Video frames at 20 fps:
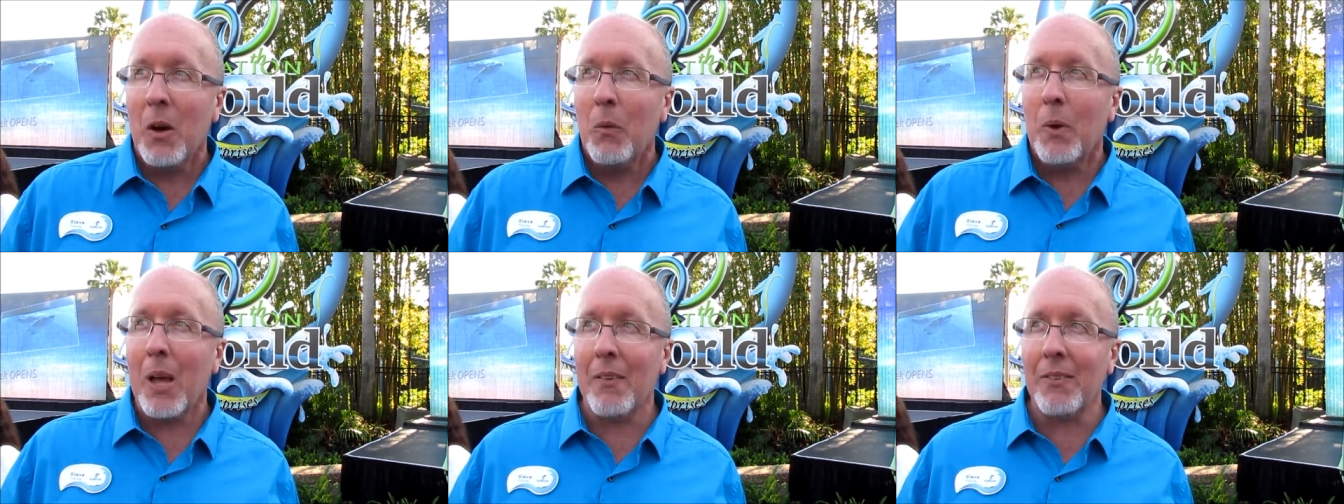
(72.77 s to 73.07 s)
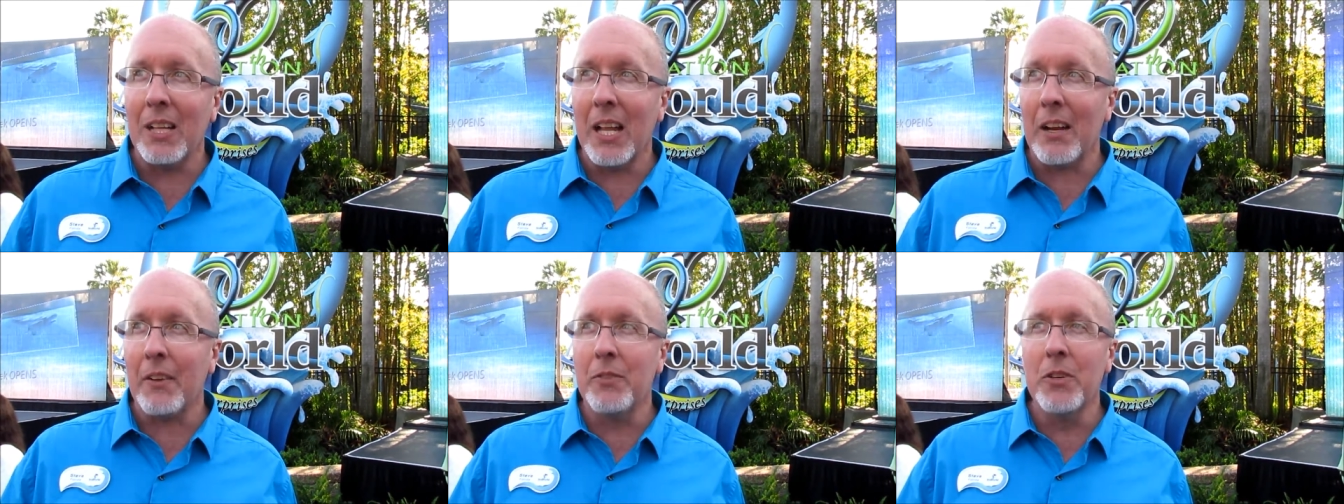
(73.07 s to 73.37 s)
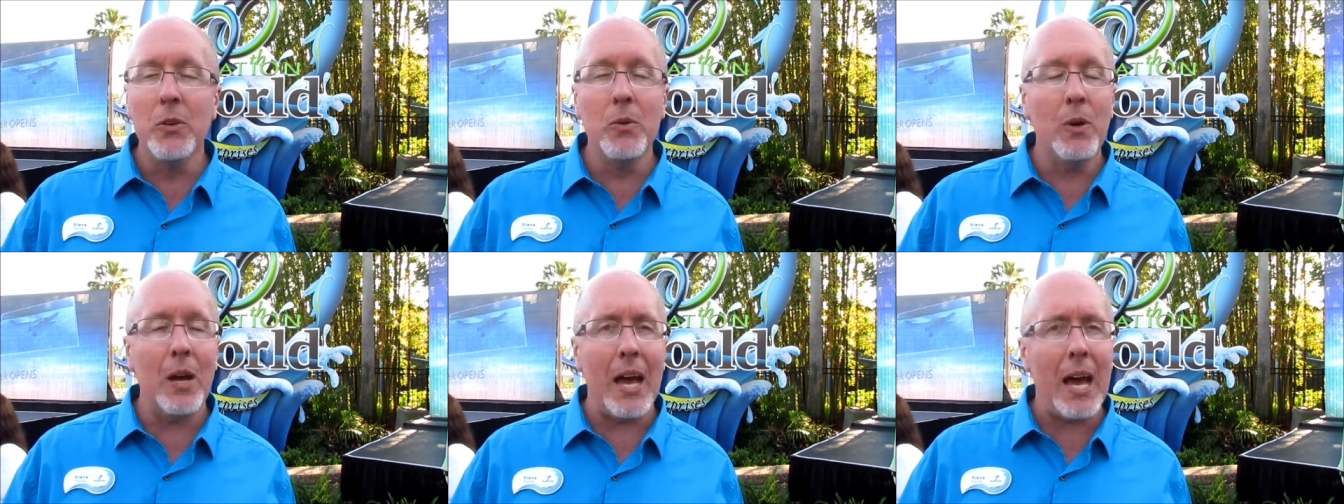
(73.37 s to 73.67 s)
we have a lot of
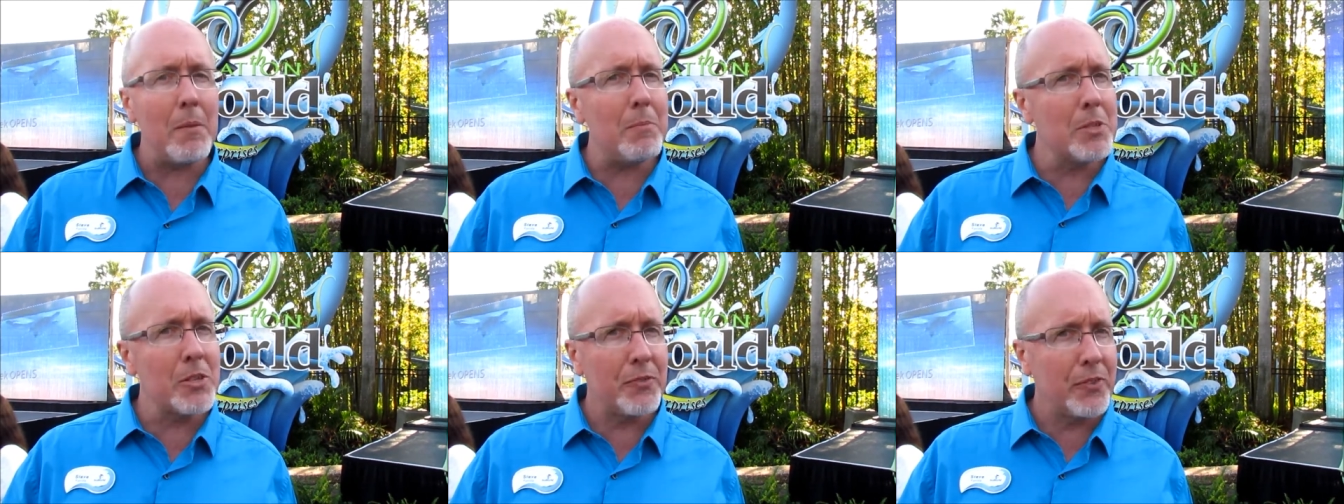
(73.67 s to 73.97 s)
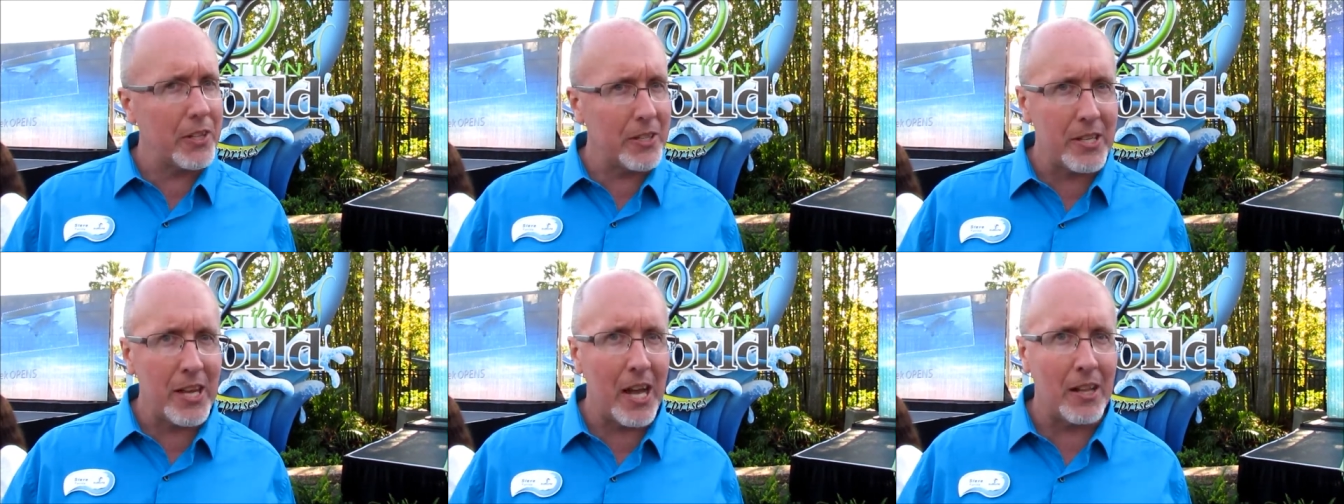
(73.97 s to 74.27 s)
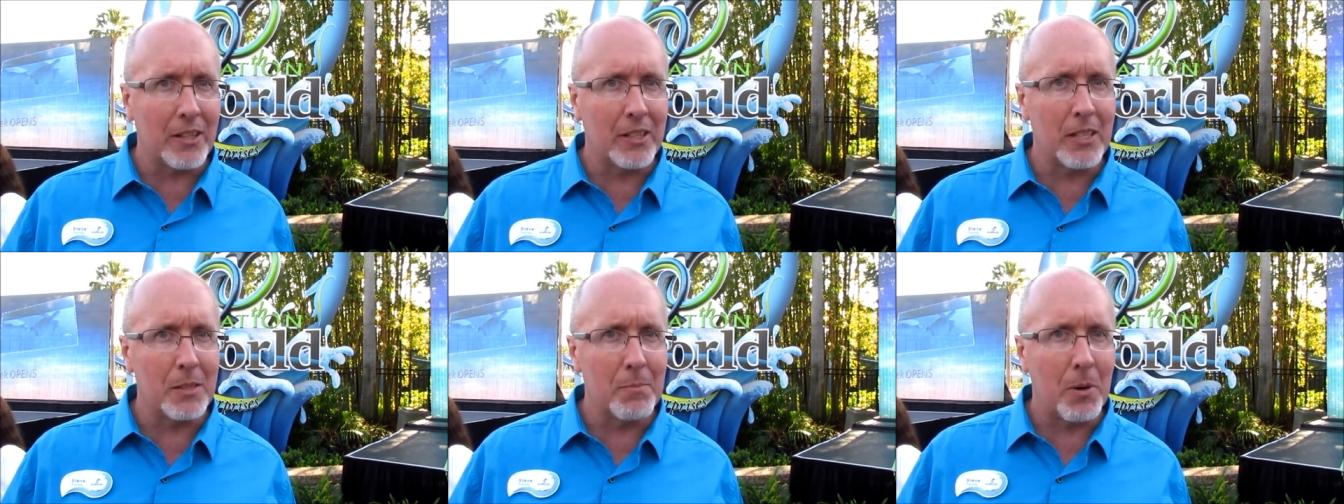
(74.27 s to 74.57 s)
new atmosphere
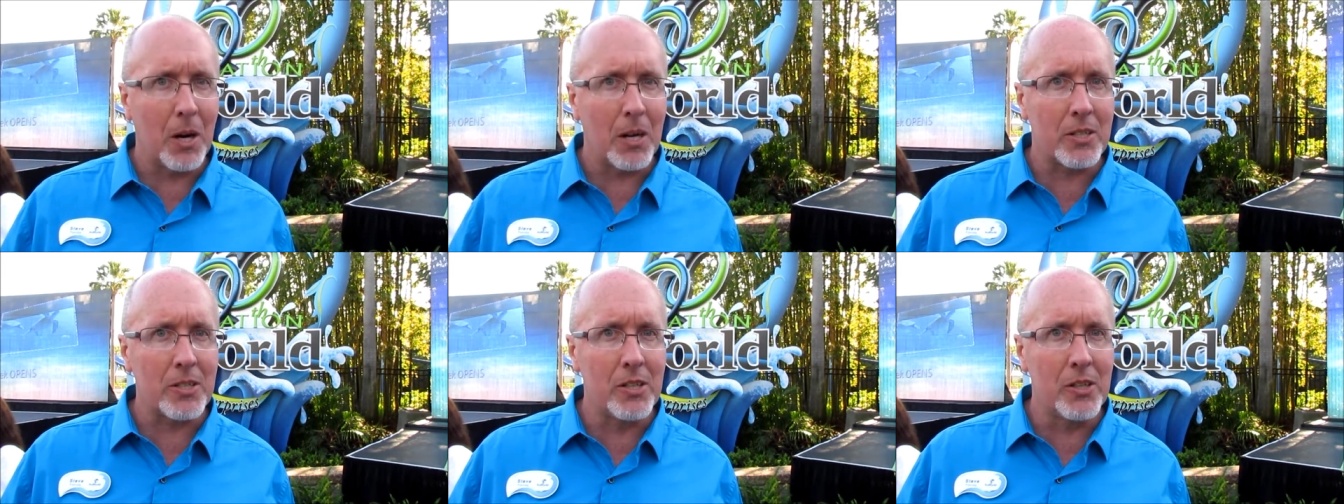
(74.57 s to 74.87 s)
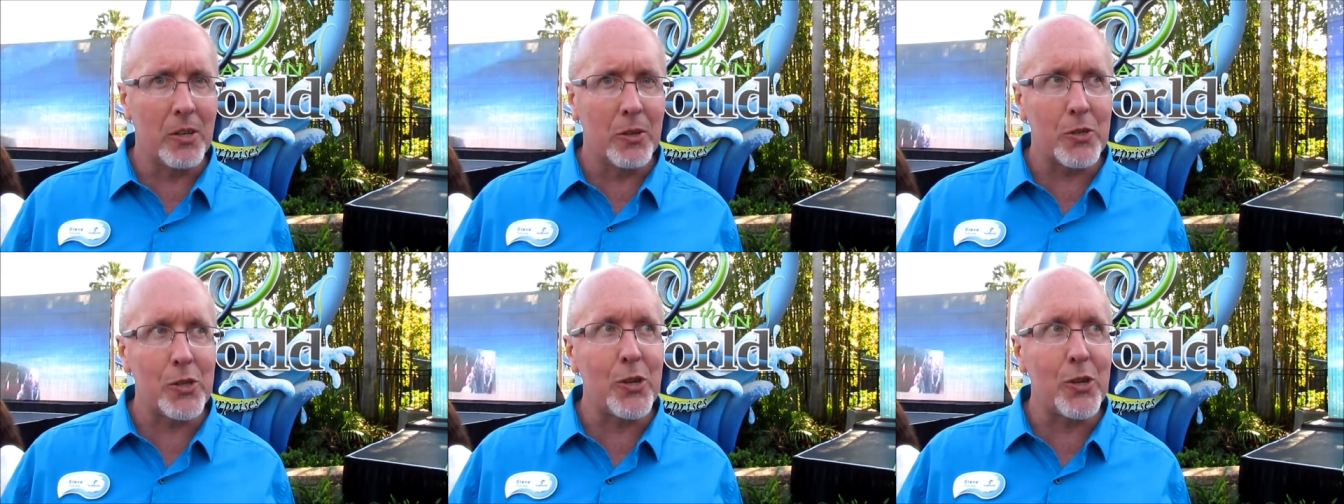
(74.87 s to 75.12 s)
talent in the park too,